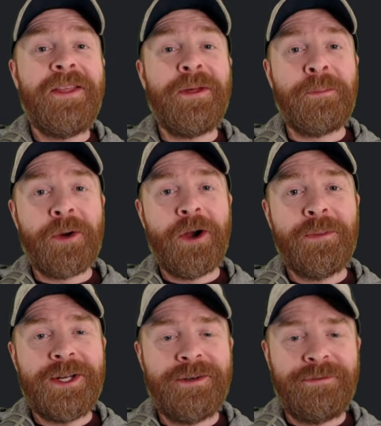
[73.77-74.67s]
The
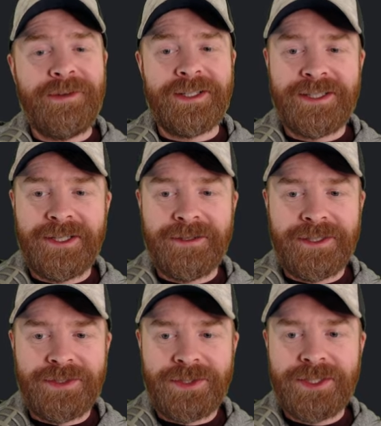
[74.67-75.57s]
permanent fix here
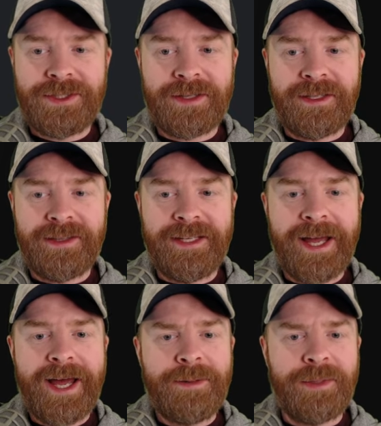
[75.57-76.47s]
is just to click
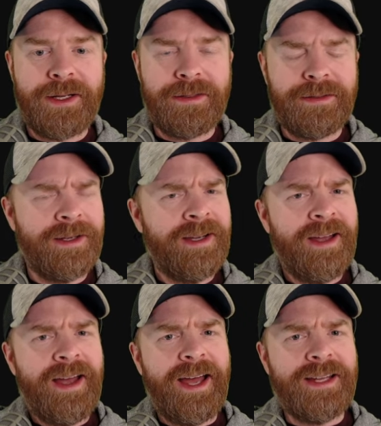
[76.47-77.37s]
the add button
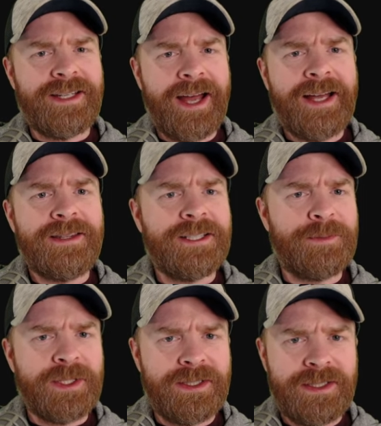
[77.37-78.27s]
and to add the
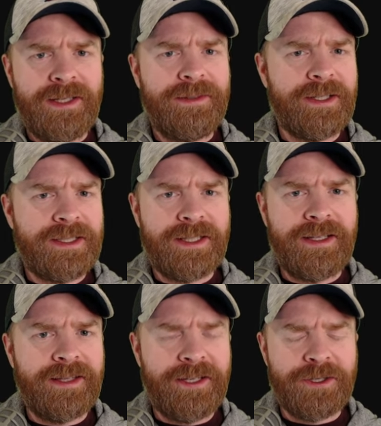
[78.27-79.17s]
specific
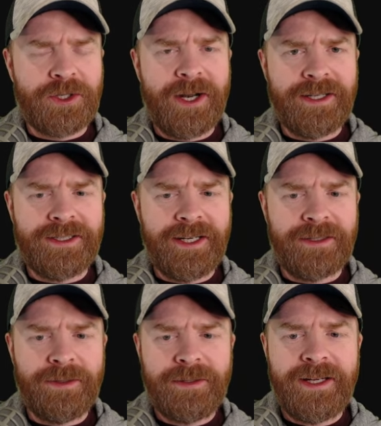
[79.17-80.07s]
site that you're trying to
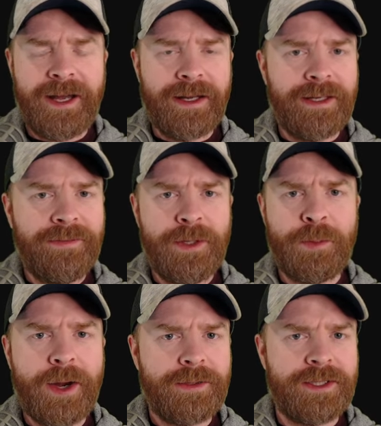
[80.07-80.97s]
take a look at. If you
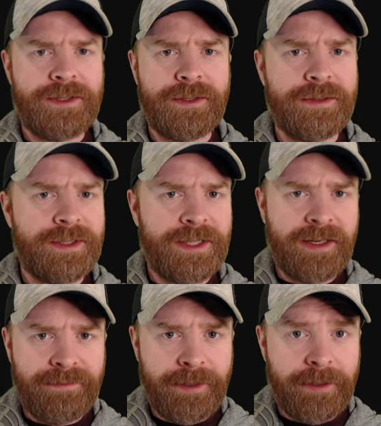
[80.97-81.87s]
browse a certain
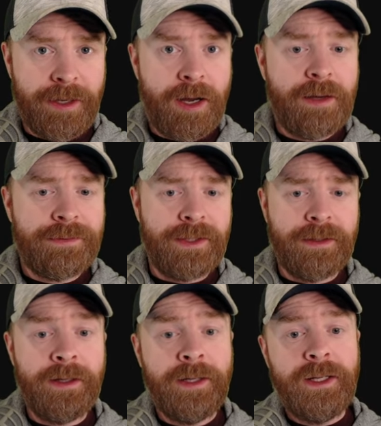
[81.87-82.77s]
site very
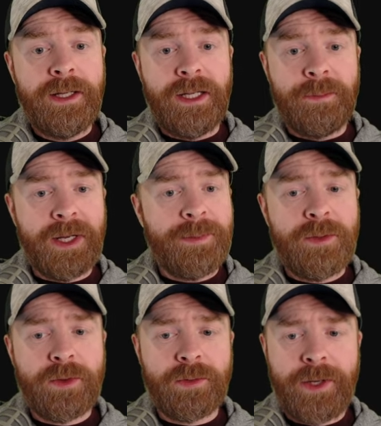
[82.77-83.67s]
often, it might
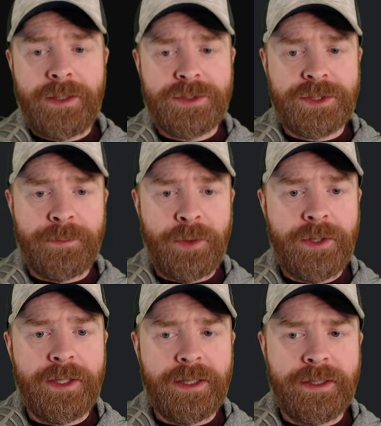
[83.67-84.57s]
be worthwhile just to
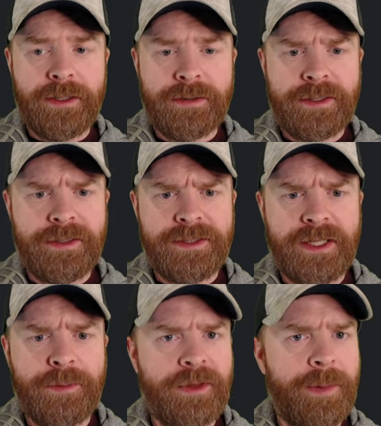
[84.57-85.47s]
put it in here to
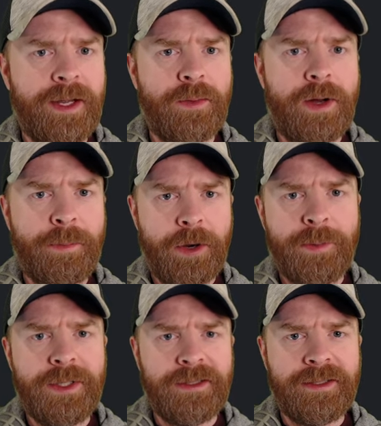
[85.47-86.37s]
disable the paywall
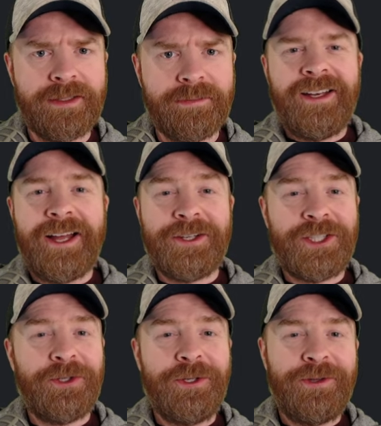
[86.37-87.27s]
permanently. Now to
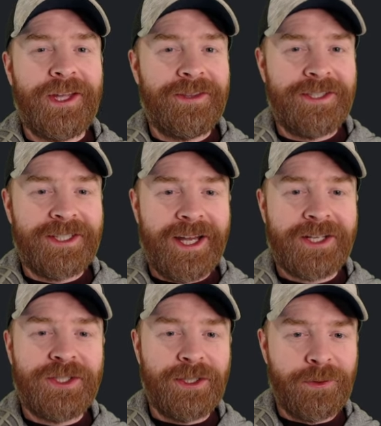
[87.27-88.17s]
show you that this
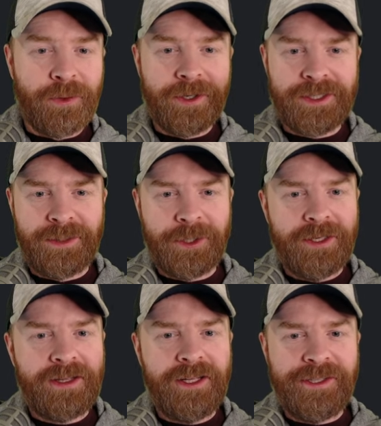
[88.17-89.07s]
actually works, I'm going
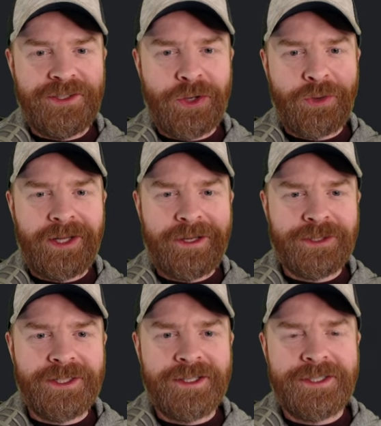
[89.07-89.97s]
to click don't allow
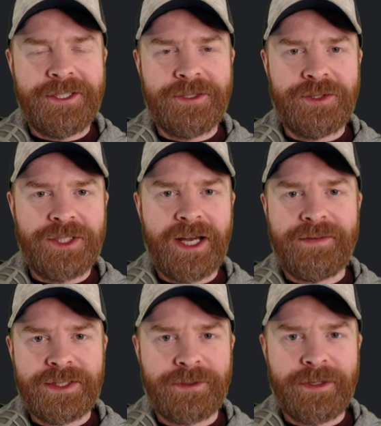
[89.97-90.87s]
sites to use
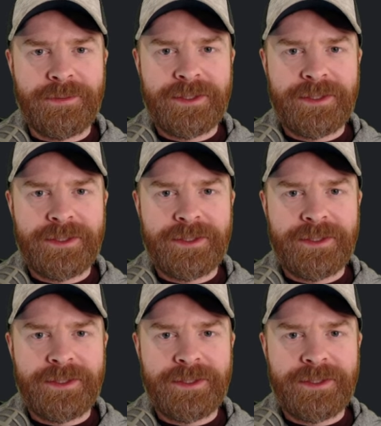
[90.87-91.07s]
JavaScript.